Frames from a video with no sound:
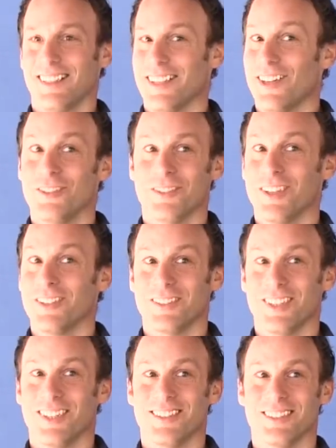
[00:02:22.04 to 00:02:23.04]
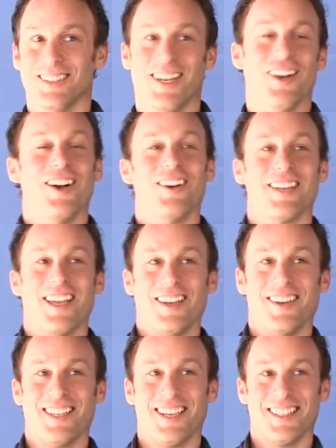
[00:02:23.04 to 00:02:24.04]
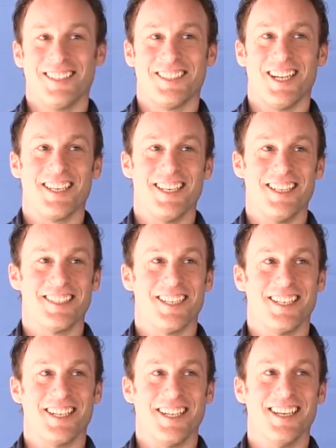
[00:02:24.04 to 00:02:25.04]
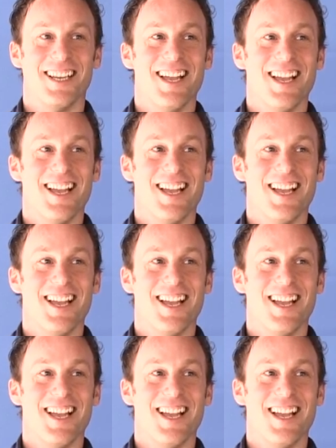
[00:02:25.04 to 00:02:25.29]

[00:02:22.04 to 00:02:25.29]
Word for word: No? No? No? no? oh, okay, okay. Checking, checking.